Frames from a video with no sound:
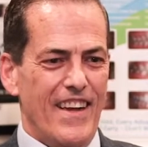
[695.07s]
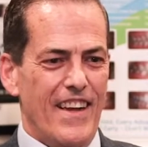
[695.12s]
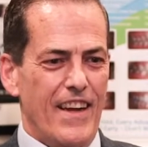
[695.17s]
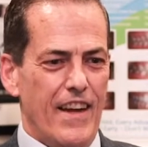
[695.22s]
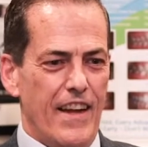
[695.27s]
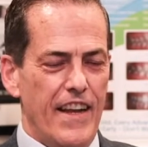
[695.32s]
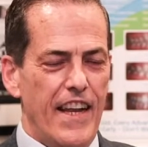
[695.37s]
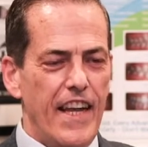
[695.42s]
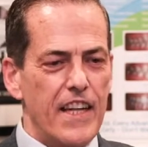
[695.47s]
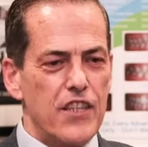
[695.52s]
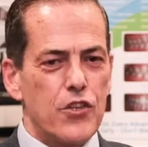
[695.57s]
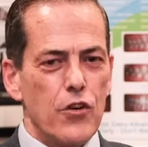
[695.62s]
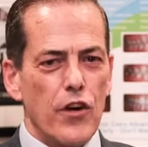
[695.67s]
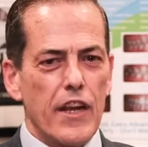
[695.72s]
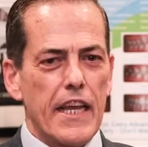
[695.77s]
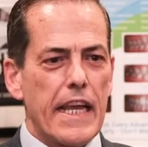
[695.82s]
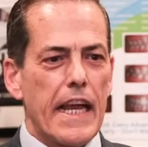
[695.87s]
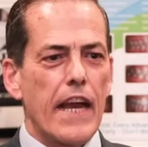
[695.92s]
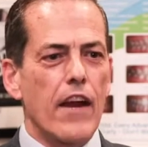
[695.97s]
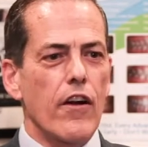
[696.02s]
Yeah, and that sort
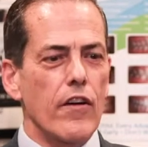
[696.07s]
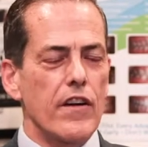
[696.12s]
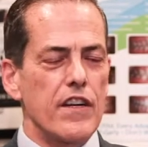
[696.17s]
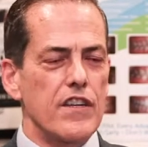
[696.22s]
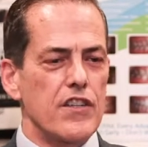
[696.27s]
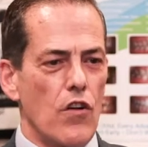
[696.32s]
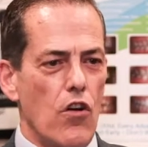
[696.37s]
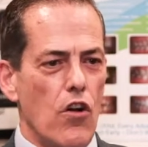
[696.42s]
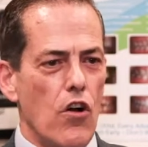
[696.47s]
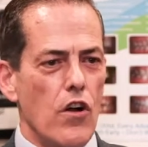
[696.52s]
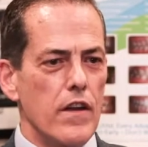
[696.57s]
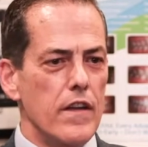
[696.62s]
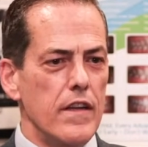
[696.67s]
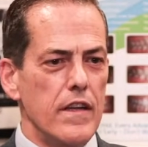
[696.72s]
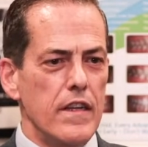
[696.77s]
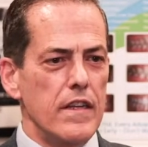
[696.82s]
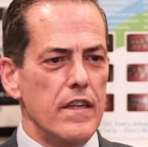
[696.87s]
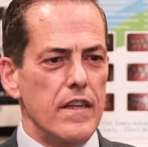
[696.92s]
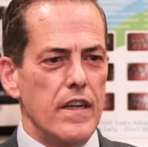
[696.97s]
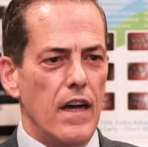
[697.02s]
of carries
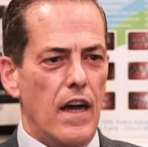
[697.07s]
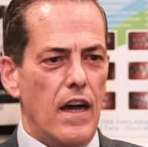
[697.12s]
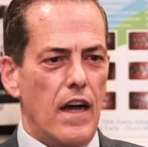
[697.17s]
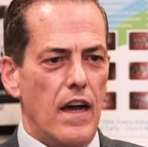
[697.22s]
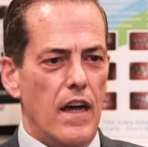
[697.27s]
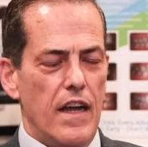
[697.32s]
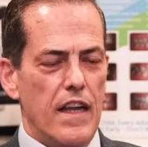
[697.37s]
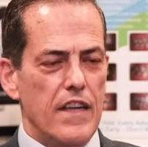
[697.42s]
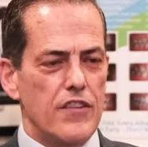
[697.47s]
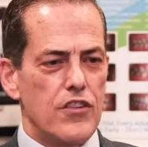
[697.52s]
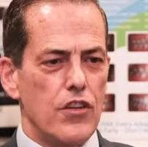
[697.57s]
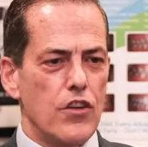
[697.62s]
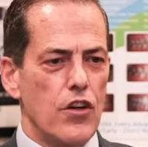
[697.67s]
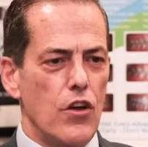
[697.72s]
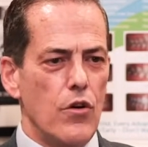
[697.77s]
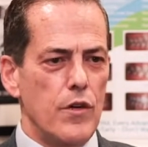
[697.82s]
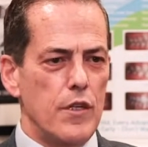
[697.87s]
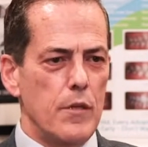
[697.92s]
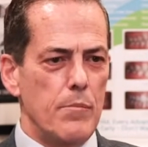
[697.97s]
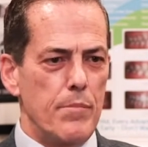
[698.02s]
on as you
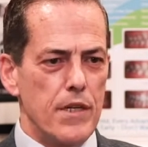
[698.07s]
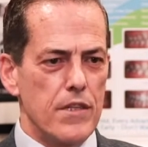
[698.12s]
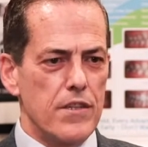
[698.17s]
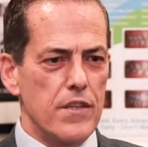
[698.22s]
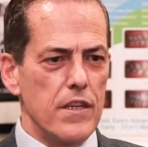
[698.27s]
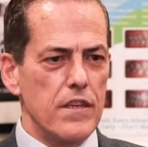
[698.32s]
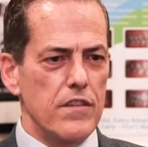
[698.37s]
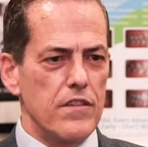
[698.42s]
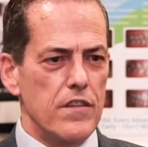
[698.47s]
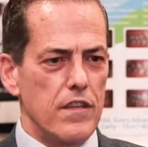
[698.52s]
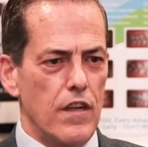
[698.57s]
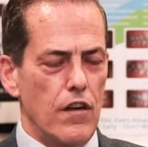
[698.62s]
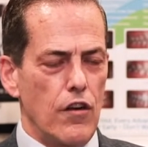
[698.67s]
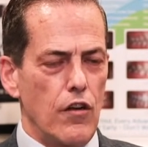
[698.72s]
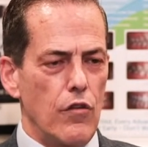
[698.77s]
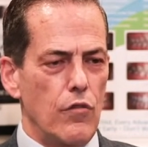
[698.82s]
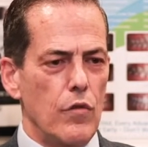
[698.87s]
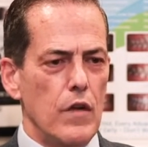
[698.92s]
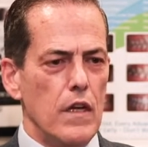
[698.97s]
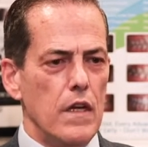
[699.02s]
go into business.
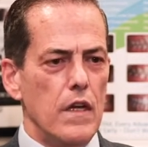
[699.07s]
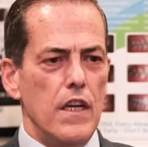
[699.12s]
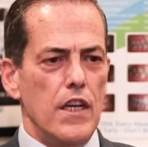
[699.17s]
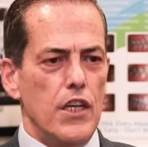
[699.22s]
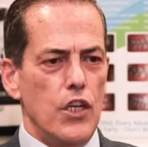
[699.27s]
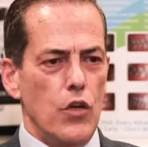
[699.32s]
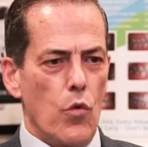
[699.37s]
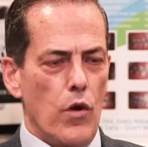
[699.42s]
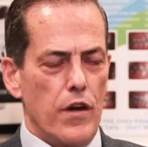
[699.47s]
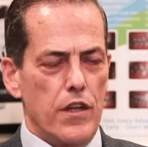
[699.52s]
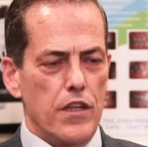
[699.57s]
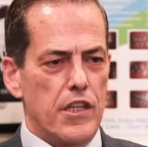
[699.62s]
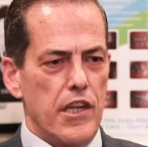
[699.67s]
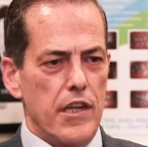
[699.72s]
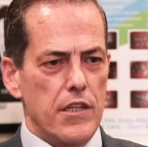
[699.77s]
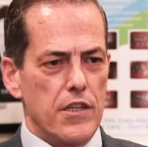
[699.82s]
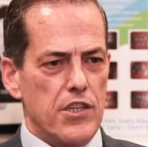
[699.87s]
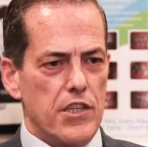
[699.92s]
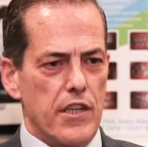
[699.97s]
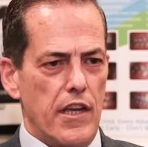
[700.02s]
You
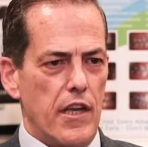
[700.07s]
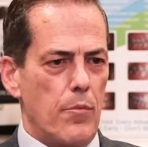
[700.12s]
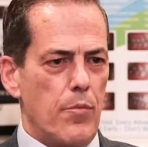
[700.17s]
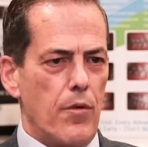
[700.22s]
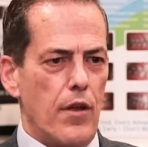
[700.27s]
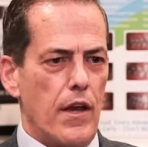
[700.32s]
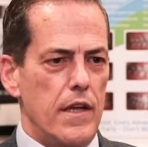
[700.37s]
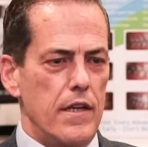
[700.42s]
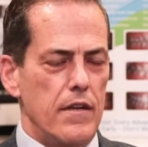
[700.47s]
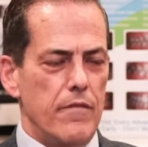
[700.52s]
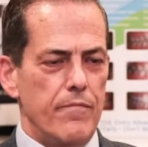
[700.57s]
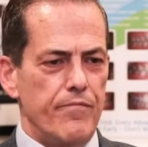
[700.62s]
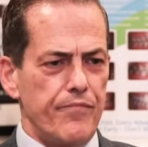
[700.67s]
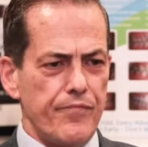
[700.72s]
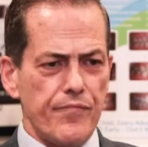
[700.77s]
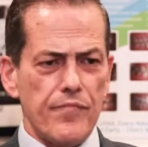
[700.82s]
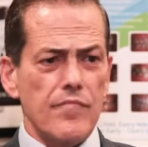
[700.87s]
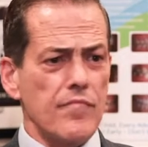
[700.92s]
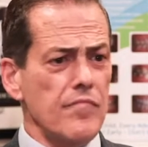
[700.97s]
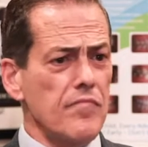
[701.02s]
tend to stay up late,
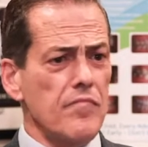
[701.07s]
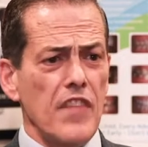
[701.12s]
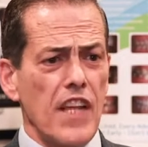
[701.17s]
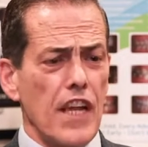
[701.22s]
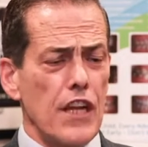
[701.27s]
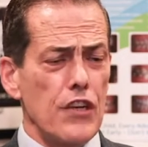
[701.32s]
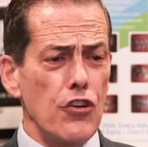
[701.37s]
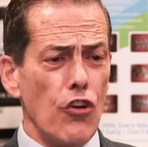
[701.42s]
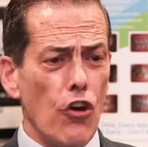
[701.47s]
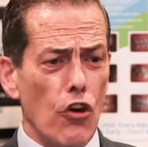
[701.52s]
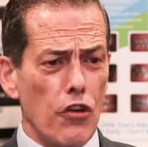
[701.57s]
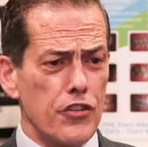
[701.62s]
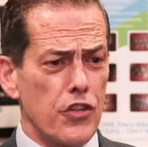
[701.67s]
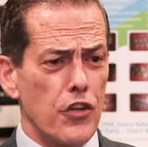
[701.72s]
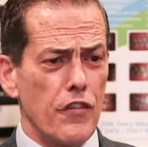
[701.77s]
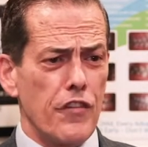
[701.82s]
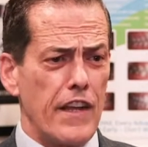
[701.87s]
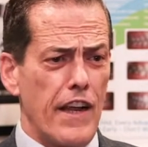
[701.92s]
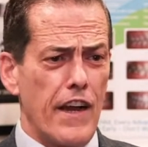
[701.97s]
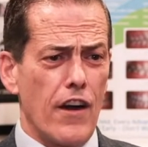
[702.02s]
and you're
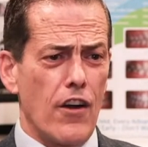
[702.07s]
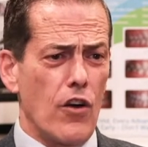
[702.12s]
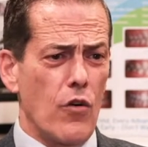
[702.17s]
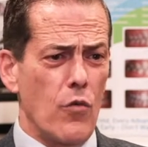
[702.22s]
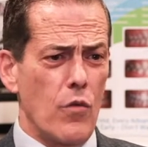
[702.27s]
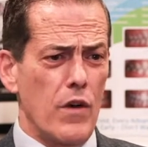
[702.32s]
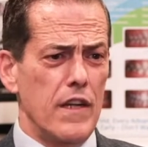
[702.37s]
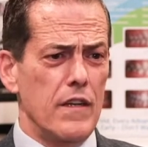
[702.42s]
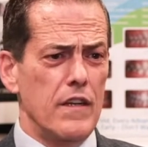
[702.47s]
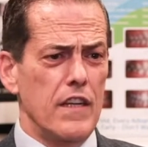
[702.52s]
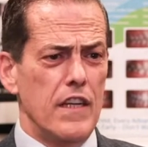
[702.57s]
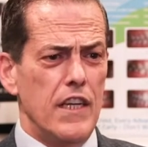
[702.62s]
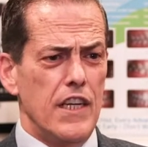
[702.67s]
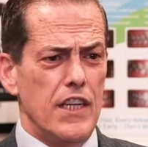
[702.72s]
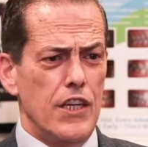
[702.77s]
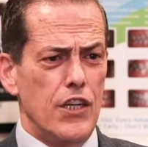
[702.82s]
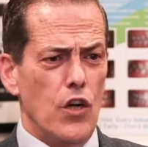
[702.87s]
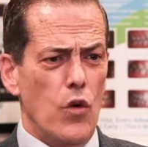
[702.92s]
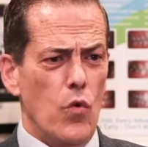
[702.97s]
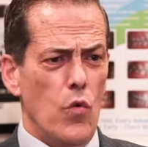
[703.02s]
also the era when
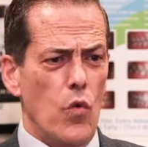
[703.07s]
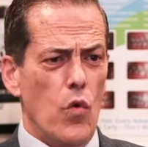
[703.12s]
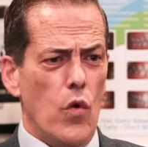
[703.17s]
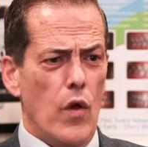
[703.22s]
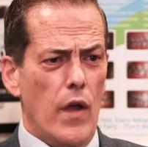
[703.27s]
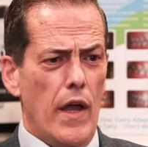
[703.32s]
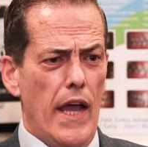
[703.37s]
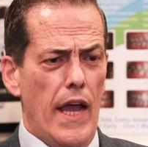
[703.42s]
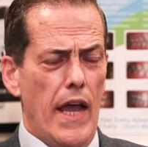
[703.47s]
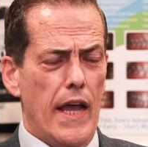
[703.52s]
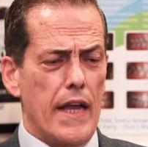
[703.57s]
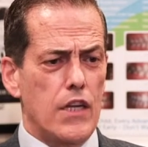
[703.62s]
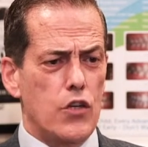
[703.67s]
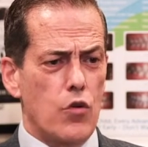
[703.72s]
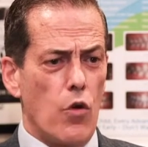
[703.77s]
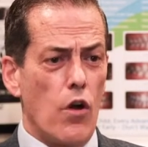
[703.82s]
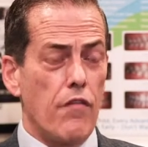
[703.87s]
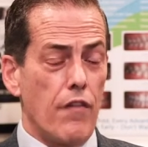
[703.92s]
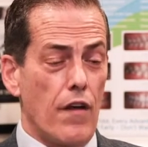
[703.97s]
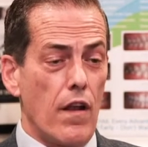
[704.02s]
at
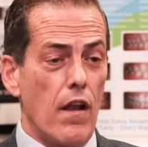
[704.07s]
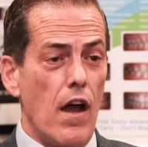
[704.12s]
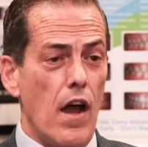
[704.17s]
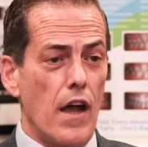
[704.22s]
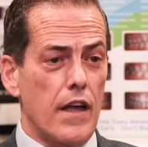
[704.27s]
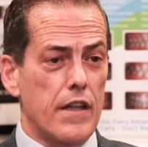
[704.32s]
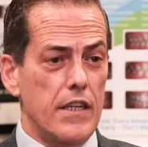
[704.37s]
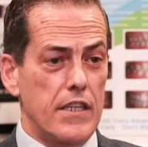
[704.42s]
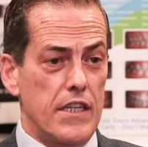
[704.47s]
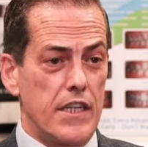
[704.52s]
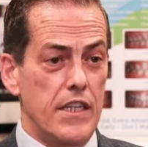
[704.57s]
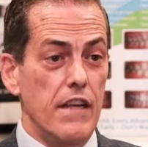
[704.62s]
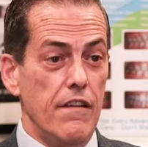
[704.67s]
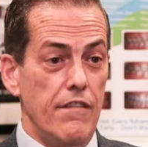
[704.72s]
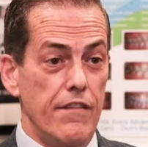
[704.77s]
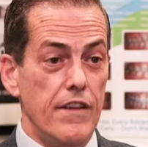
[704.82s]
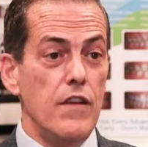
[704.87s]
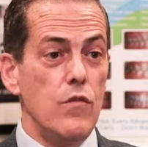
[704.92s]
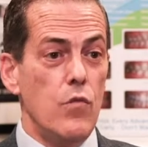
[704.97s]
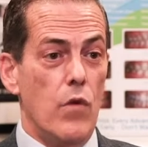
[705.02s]
12 o'clock the
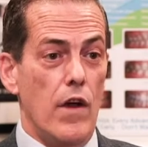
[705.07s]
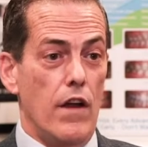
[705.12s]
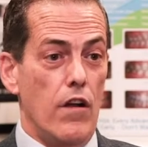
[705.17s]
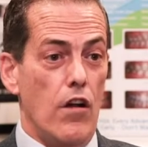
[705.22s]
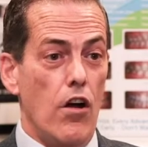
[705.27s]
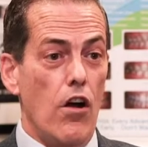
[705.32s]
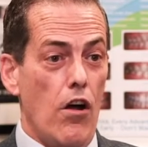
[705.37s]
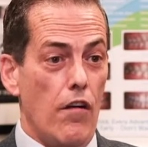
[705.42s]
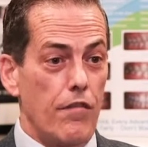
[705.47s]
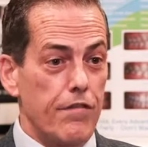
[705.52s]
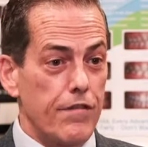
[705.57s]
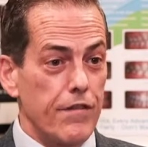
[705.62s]
TV went off.